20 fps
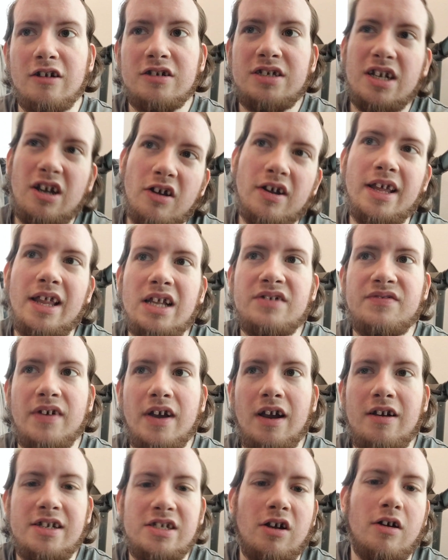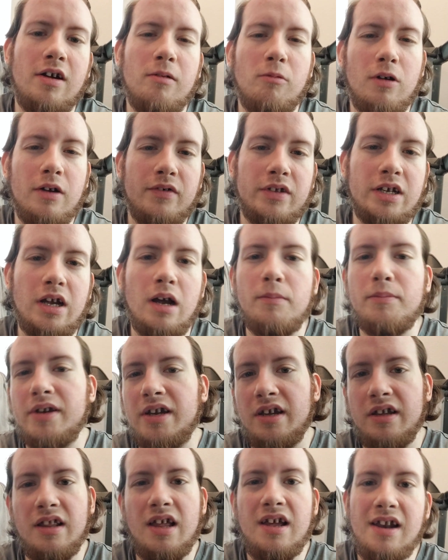It's like, okay, that's fair. He's already worked with the
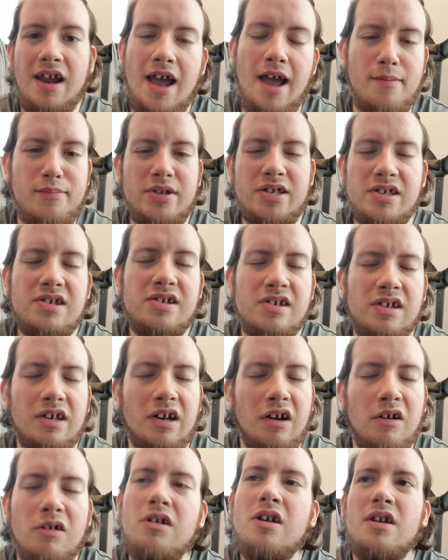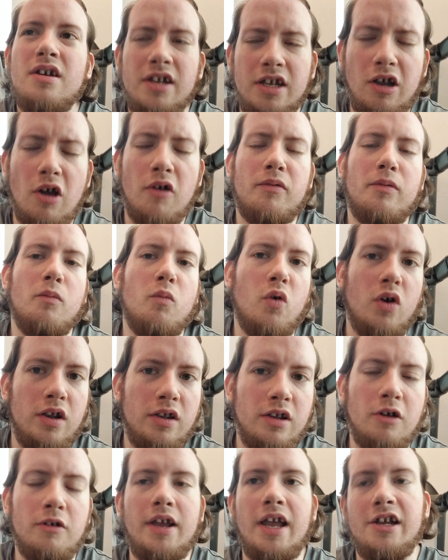company. That happens. You go from one
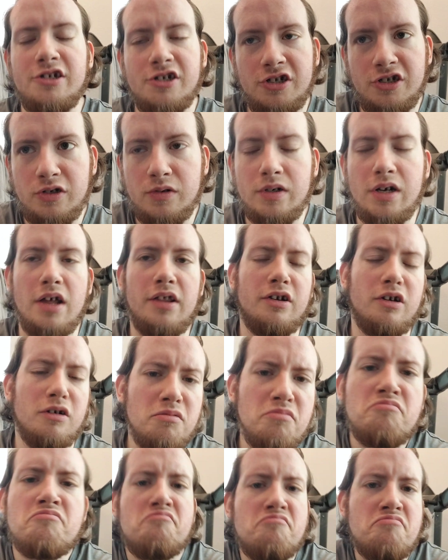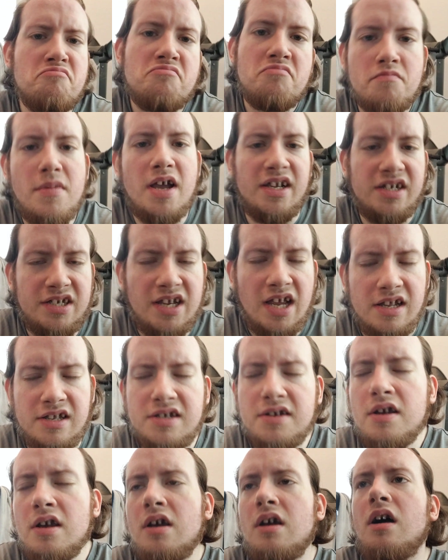location to another. Makes sense.
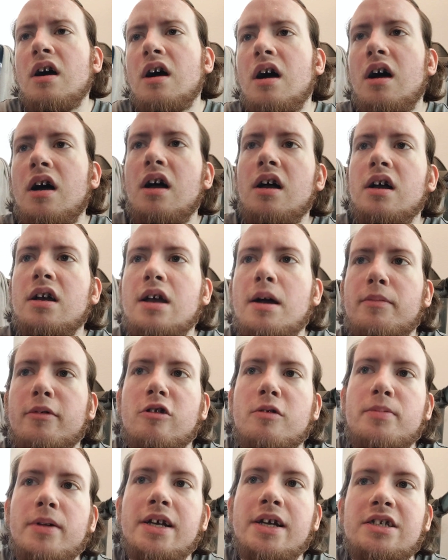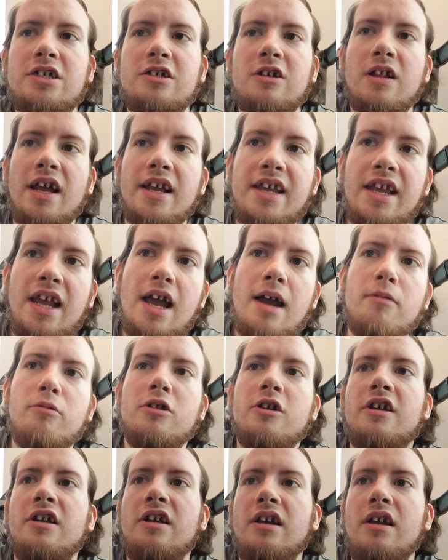A couple other places are like, yeah, we're
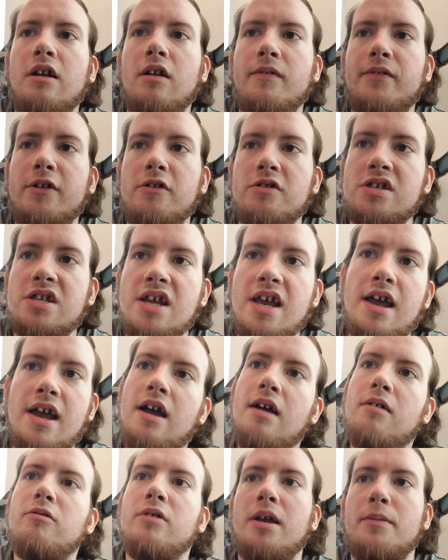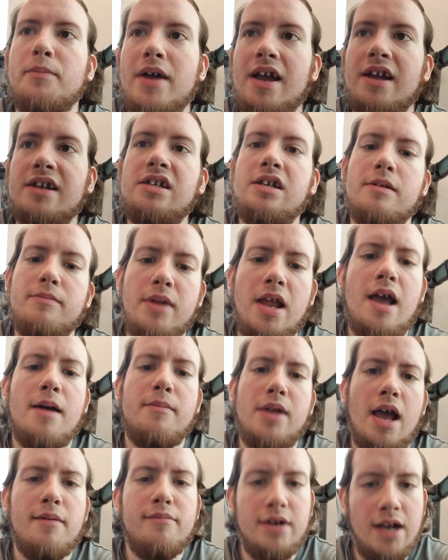looking at interviews now. We'll get back to you, blah,
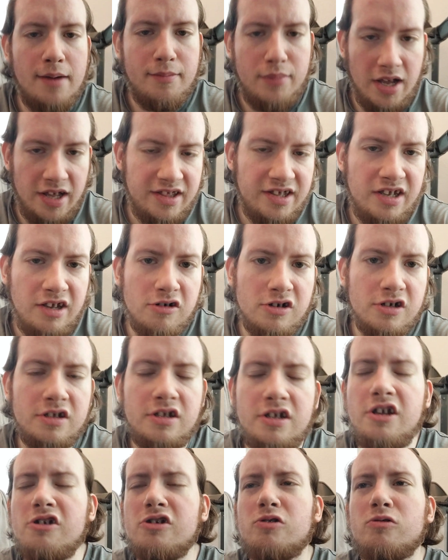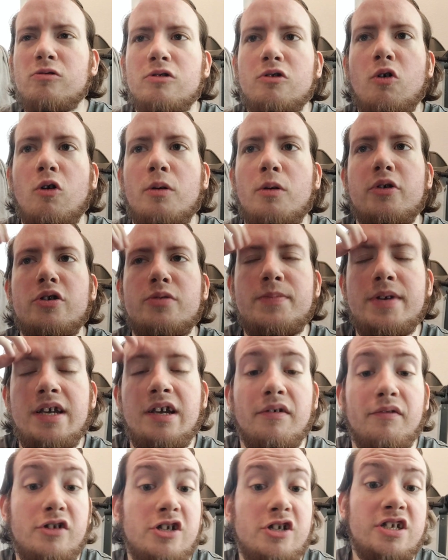blah, blah, blah. The usual corpo
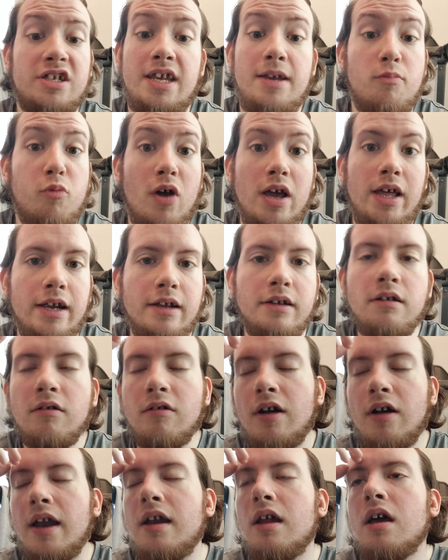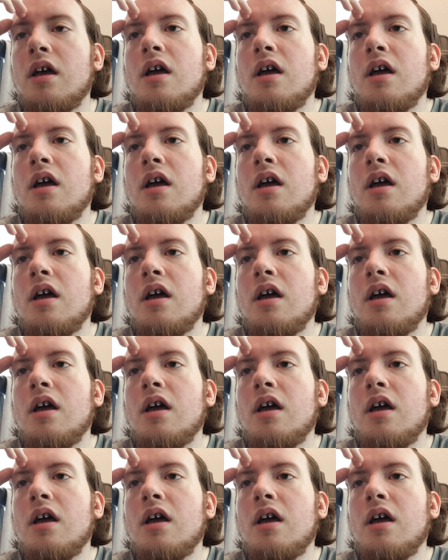speak of just keep waiting, right?